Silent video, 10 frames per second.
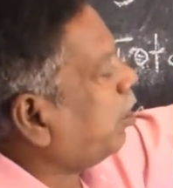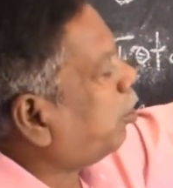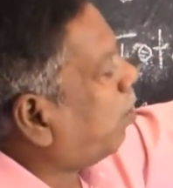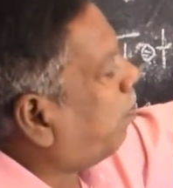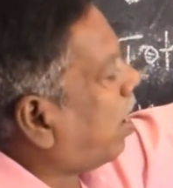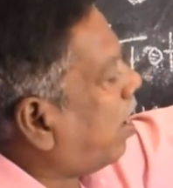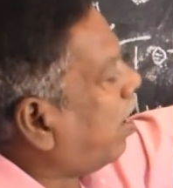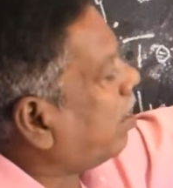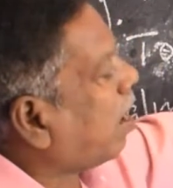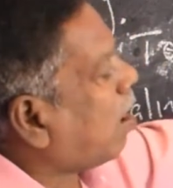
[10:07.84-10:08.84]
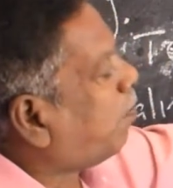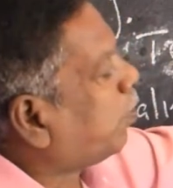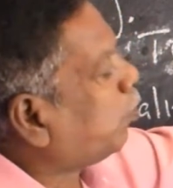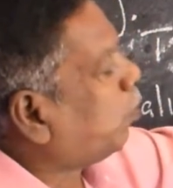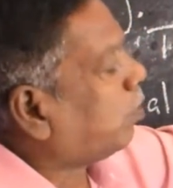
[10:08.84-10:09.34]
Financial planning
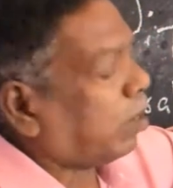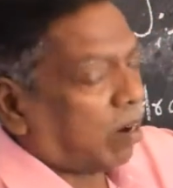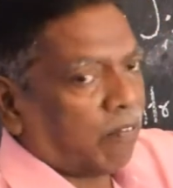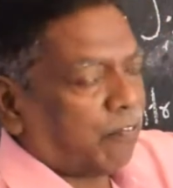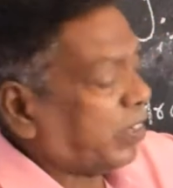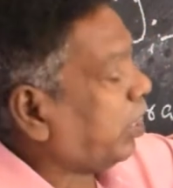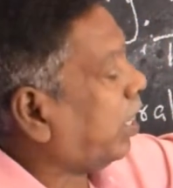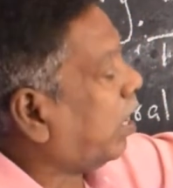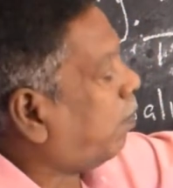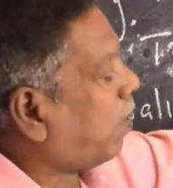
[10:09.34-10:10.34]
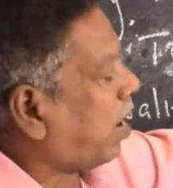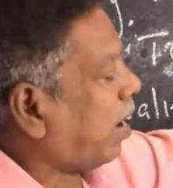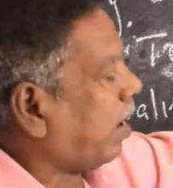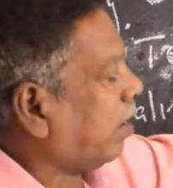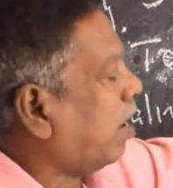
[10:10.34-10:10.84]
opposite to that of physical
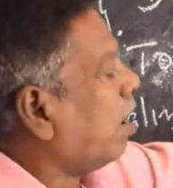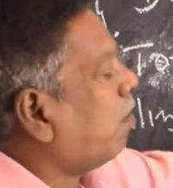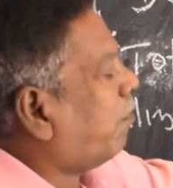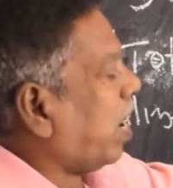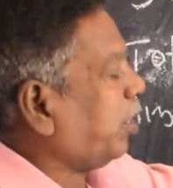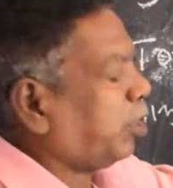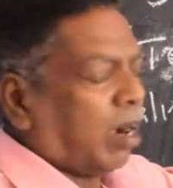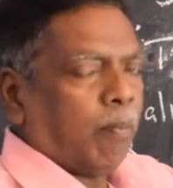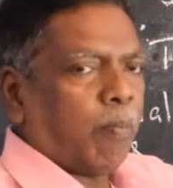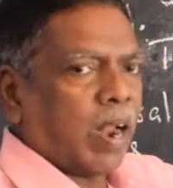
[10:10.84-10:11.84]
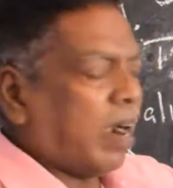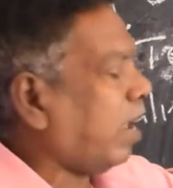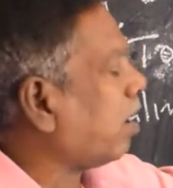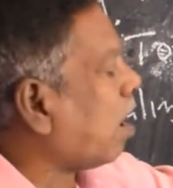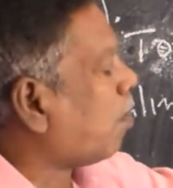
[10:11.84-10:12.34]
planning. Functional
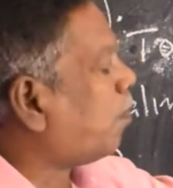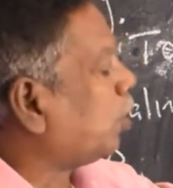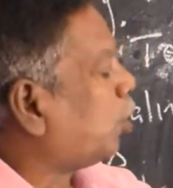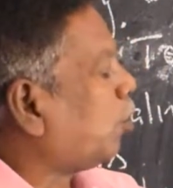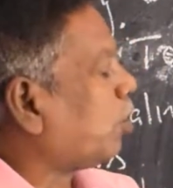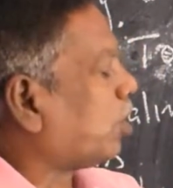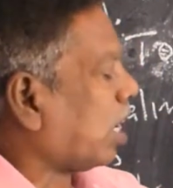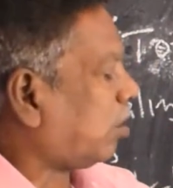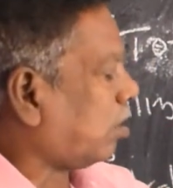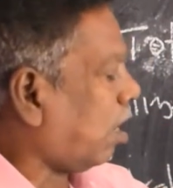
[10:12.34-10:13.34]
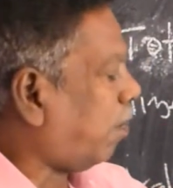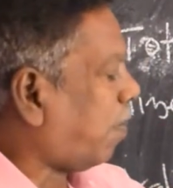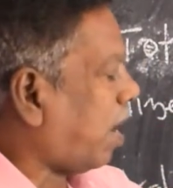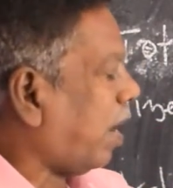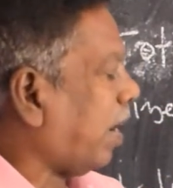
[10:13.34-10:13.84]
planning opposite to structural
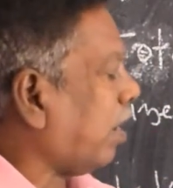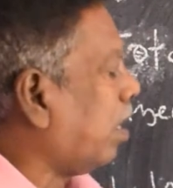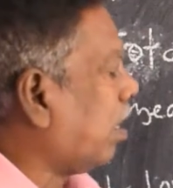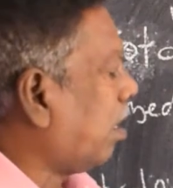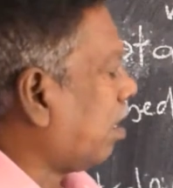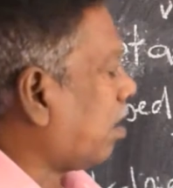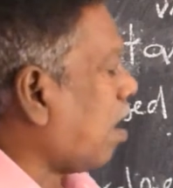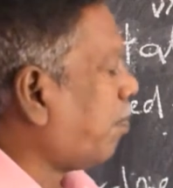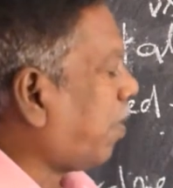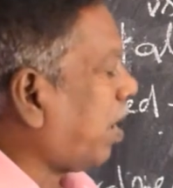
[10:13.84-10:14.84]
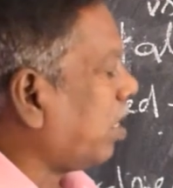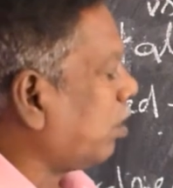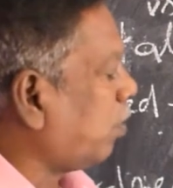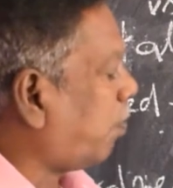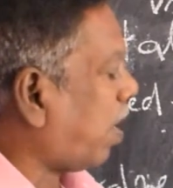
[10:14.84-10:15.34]
planning.
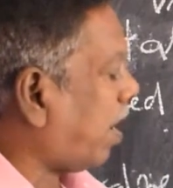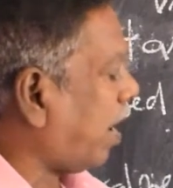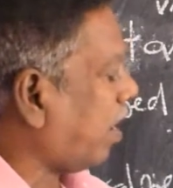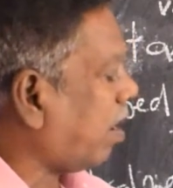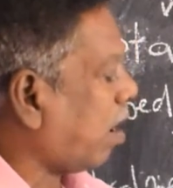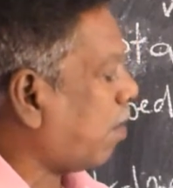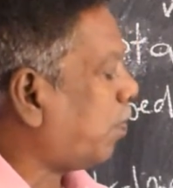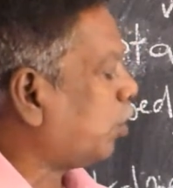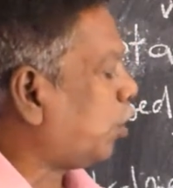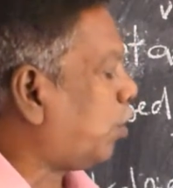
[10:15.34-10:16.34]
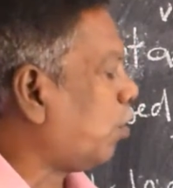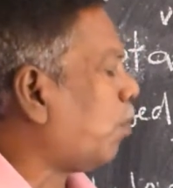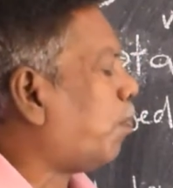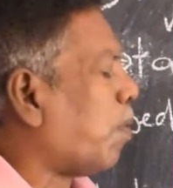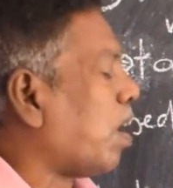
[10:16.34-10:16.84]
Comprehensive planning opposite
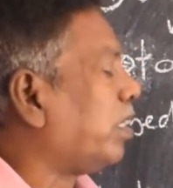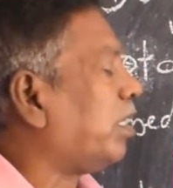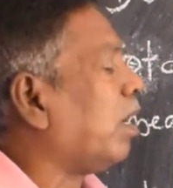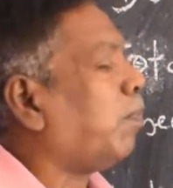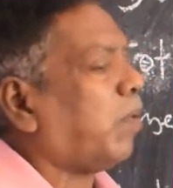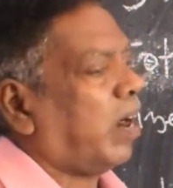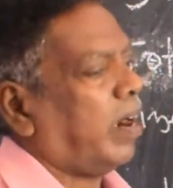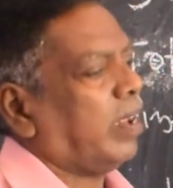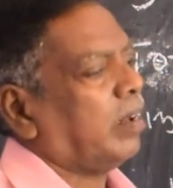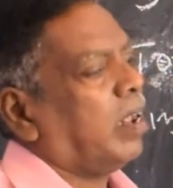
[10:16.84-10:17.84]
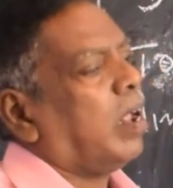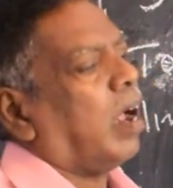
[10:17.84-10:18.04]
to partial planning.